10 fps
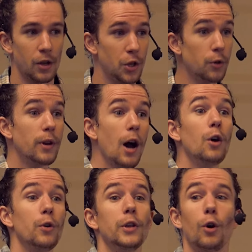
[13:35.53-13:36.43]
You
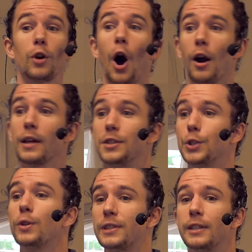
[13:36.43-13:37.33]
know who your God is.
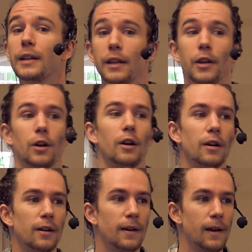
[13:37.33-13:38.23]
You're sitting here.